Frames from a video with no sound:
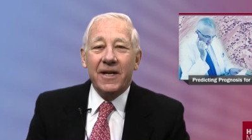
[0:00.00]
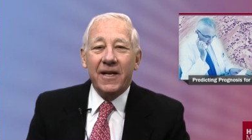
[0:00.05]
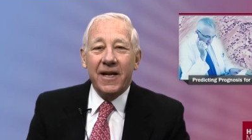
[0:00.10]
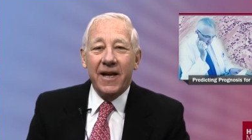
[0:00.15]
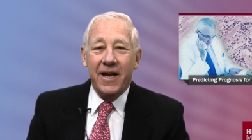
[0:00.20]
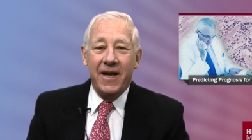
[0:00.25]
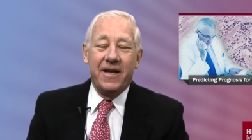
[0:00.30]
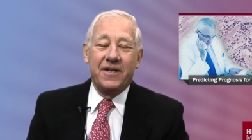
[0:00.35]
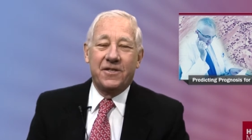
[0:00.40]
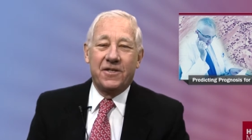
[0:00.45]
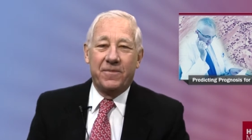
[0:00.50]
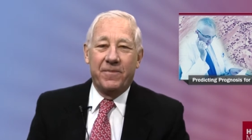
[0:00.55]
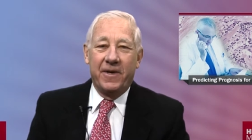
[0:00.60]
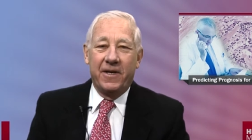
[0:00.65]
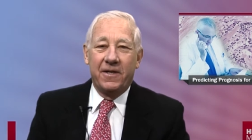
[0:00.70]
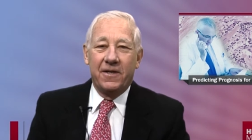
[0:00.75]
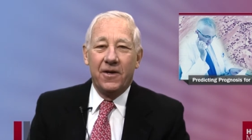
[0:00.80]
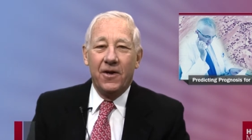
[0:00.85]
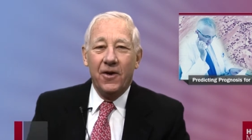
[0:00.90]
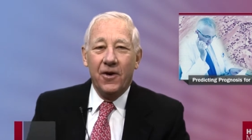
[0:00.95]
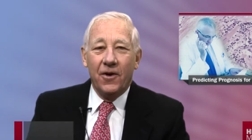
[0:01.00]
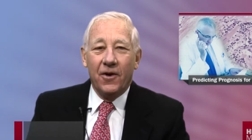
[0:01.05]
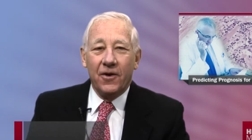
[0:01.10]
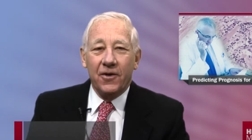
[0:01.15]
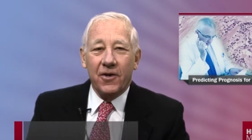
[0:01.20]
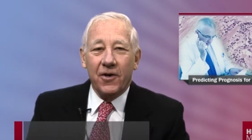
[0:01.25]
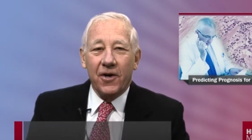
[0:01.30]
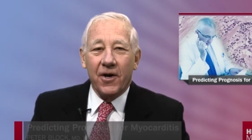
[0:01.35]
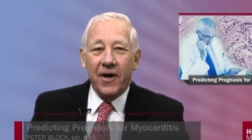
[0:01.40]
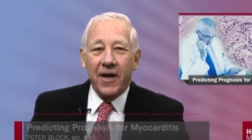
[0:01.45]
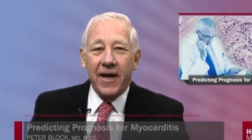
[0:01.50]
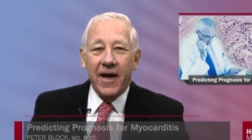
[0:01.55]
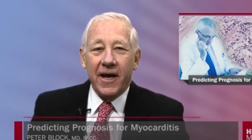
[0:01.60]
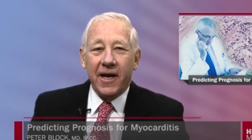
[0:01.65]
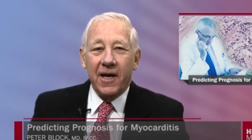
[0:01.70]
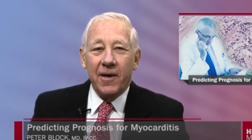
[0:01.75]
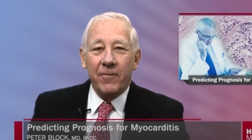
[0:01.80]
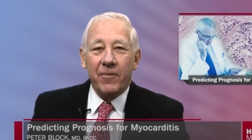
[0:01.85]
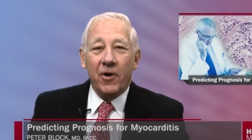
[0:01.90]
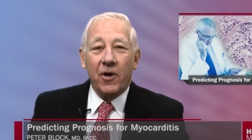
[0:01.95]
enhancement on
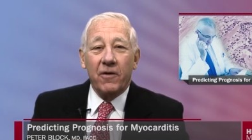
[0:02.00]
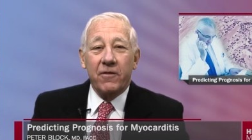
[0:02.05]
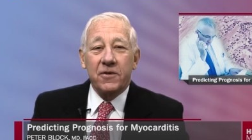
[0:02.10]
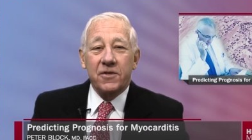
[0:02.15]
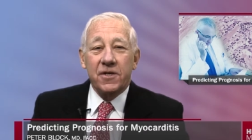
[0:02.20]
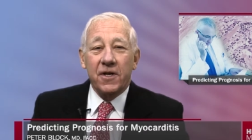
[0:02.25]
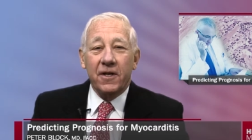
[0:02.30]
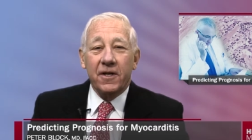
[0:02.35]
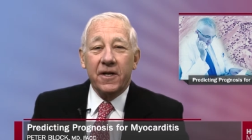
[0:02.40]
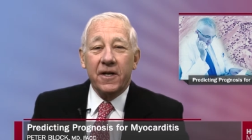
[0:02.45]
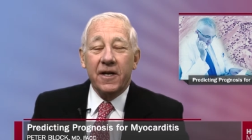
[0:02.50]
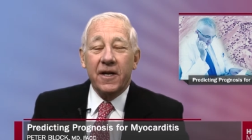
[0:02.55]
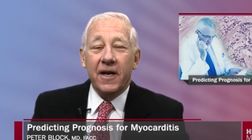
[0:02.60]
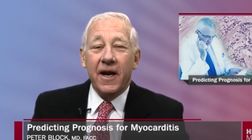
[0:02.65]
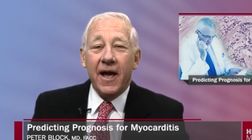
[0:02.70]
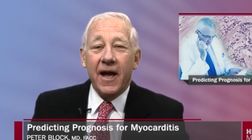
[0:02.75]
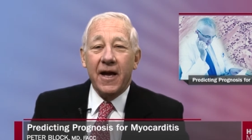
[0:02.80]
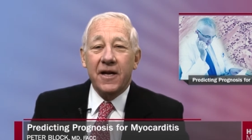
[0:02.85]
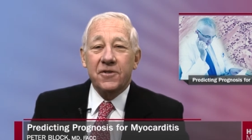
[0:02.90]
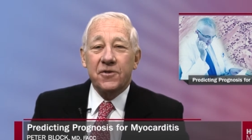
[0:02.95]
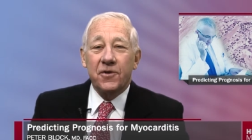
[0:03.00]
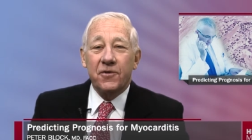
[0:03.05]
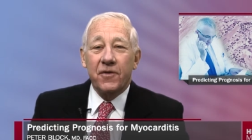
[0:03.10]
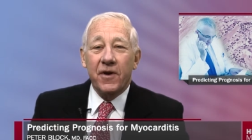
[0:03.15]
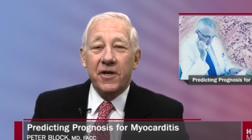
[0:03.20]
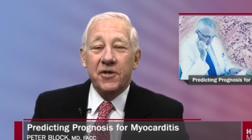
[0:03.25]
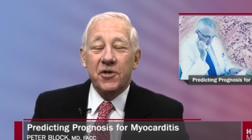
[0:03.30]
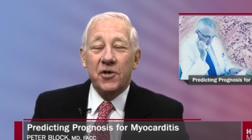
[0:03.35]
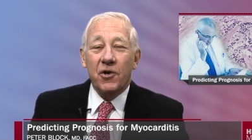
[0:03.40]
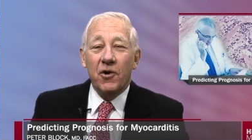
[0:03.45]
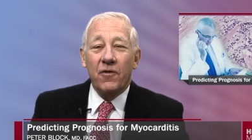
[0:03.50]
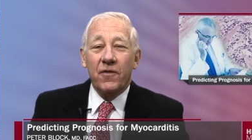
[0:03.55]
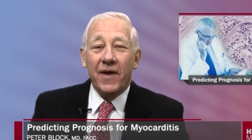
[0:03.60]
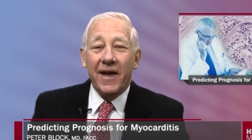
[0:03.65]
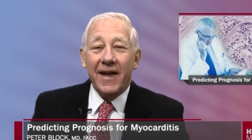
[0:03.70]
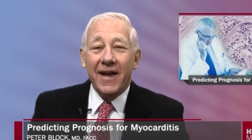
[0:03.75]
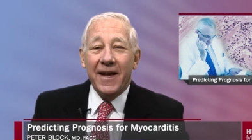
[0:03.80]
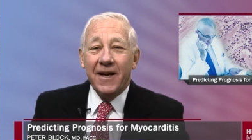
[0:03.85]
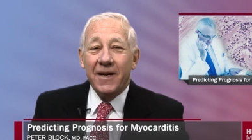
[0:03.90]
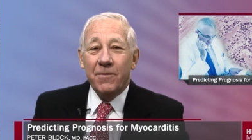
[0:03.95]
cardiac MR resulted in a hazard ratio of
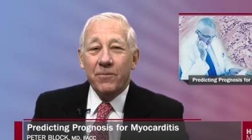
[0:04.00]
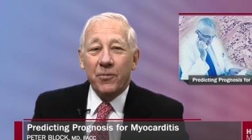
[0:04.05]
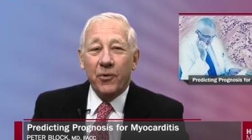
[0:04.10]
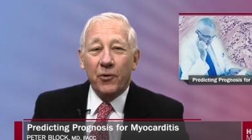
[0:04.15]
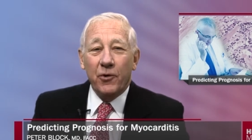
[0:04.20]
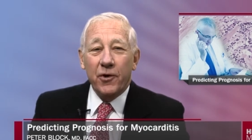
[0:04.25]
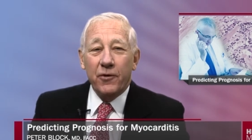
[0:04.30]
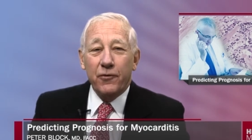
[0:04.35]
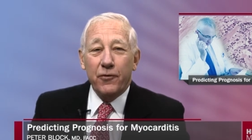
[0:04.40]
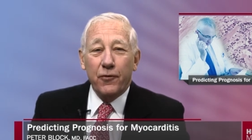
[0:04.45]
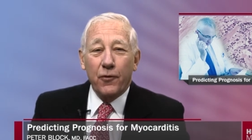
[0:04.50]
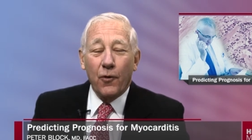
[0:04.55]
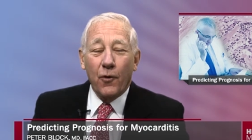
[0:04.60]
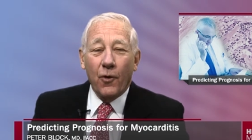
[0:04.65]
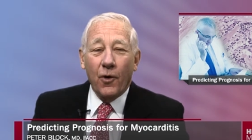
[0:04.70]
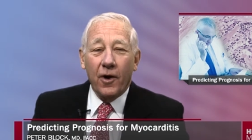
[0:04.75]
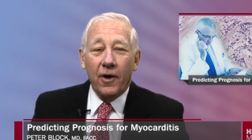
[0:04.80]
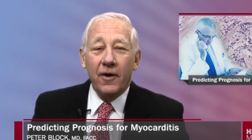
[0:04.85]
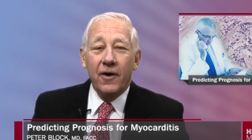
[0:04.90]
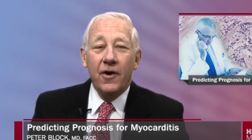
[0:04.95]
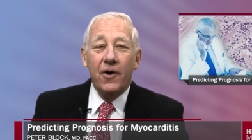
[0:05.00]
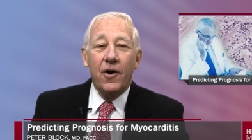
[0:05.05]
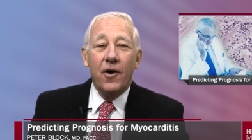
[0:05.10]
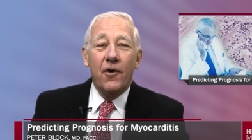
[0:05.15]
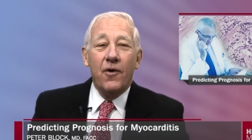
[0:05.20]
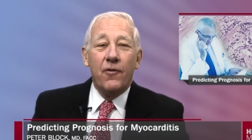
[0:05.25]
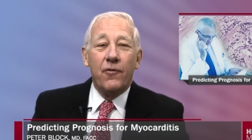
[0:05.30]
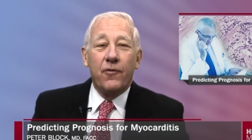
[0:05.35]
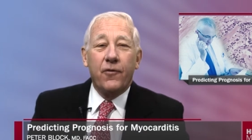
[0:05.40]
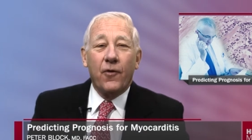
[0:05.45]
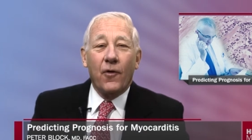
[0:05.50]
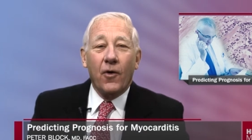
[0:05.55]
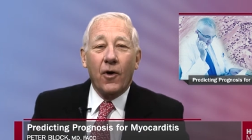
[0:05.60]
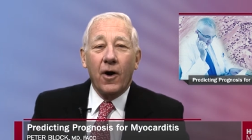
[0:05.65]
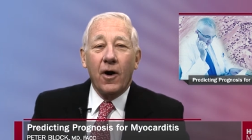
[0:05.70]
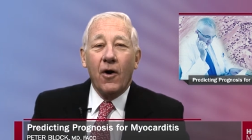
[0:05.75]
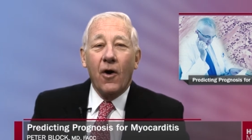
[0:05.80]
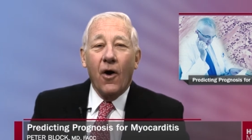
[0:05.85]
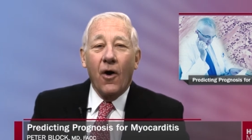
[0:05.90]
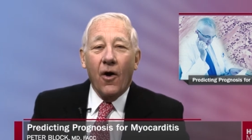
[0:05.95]
8.4
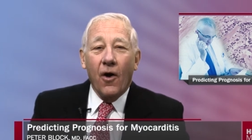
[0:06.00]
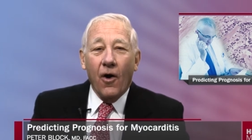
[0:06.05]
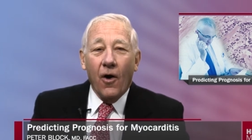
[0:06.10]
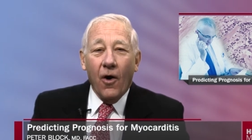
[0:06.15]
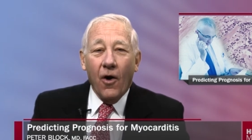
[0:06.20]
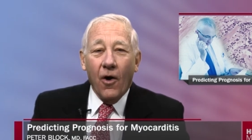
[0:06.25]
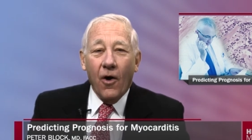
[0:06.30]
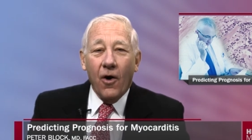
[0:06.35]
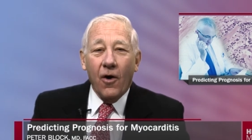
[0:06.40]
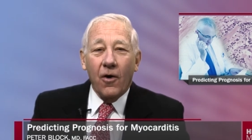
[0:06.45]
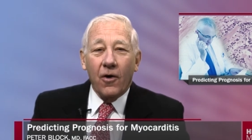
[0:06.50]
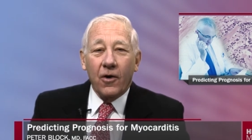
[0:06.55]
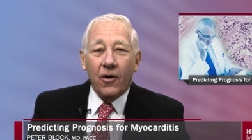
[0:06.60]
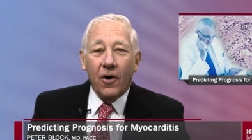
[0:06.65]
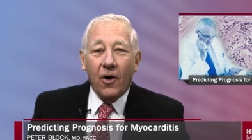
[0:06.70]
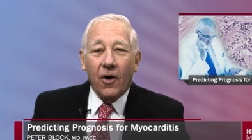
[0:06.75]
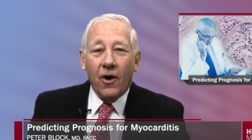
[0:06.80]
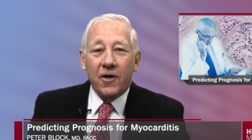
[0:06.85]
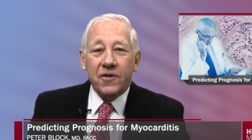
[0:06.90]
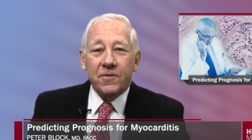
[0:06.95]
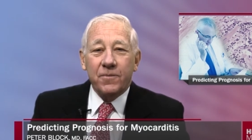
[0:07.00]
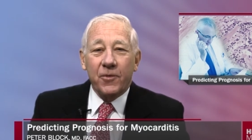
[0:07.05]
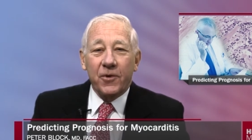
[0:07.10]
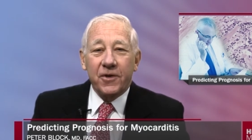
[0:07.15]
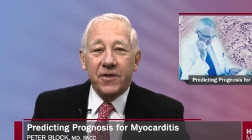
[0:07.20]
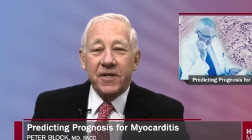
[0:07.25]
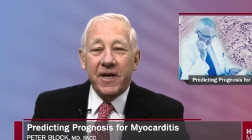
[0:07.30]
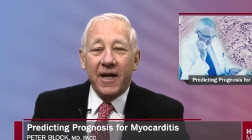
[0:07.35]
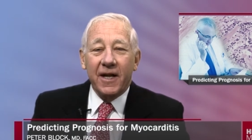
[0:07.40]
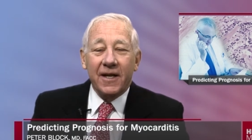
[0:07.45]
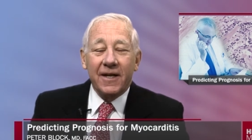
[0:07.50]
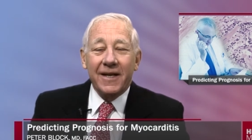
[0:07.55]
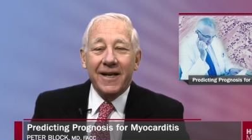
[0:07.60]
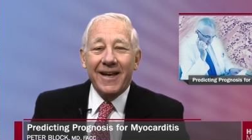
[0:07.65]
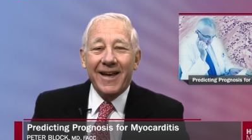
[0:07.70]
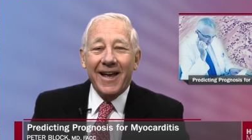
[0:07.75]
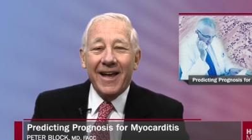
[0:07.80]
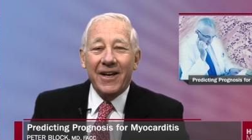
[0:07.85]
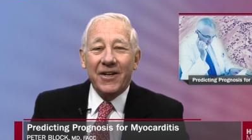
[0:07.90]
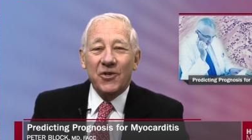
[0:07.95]
for all cause
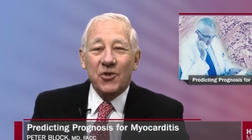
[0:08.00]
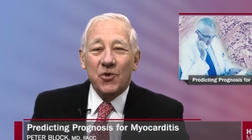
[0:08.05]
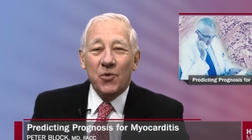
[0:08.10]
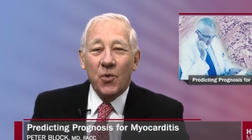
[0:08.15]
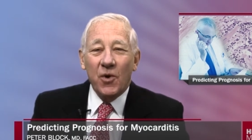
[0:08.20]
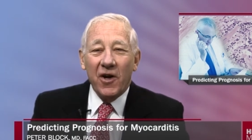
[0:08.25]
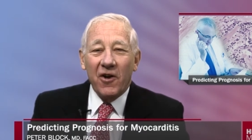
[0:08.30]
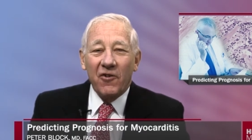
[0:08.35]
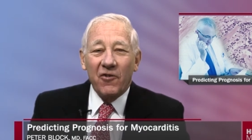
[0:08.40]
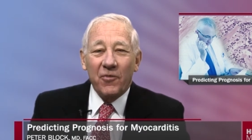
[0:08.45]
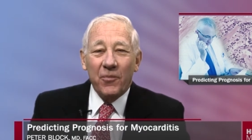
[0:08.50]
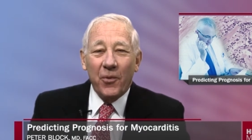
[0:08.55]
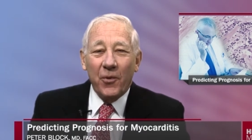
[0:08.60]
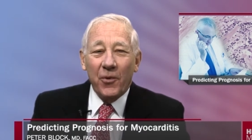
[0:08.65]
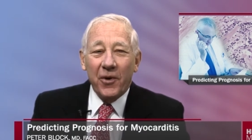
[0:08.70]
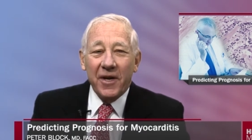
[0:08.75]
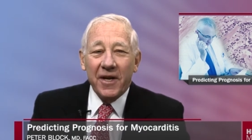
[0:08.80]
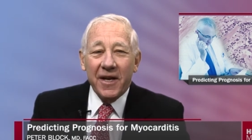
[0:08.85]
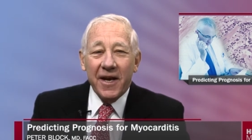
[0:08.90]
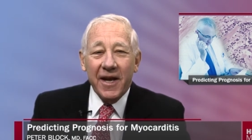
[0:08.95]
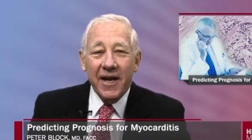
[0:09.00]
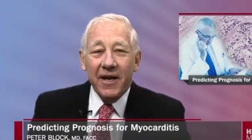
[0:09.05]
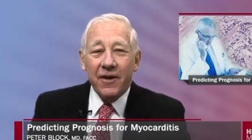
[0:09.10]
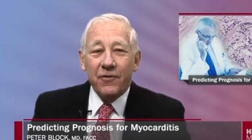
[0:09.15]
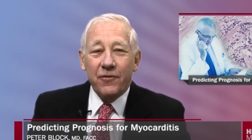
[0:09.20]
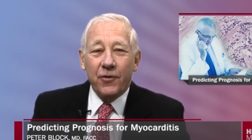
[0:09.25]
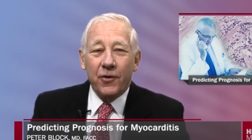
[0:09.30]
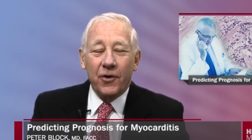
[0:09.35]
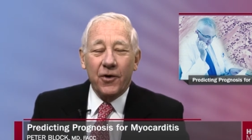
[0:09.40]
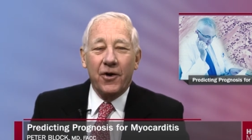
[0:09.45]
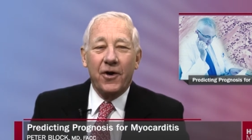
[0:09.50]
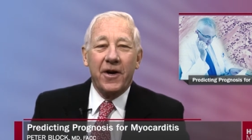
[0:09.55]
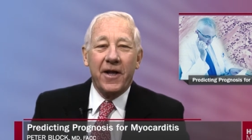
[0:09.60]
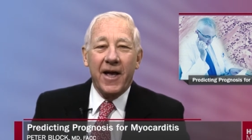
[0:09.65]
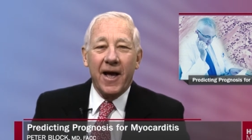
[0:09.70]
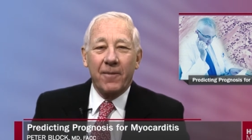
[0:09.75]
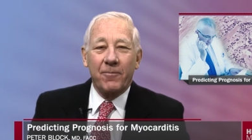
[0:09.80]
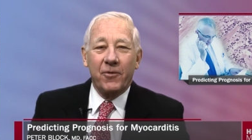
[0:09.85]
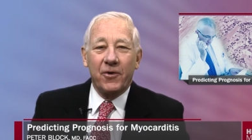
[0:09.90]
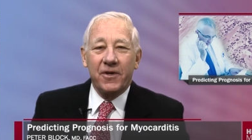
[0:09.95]
mortality and 12.8 for
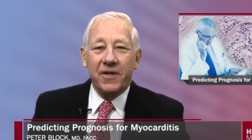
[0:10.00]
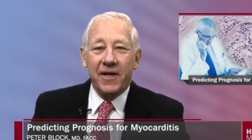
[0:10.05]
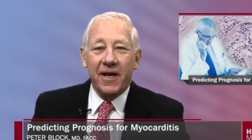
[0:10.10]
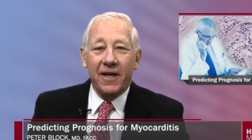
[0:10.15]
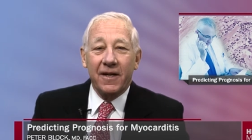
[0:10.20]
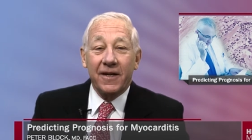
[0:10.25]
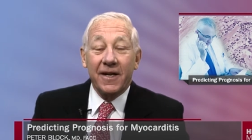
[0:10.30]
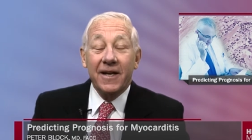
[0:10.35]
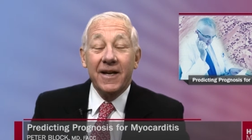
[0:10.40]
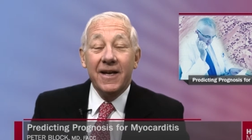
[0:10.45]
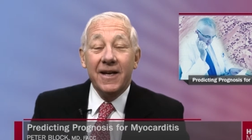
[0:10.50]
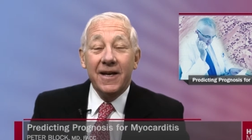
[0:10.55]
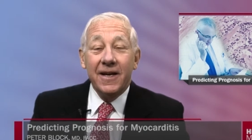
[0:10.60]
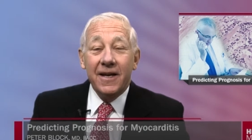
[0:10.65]
cardiac mortality,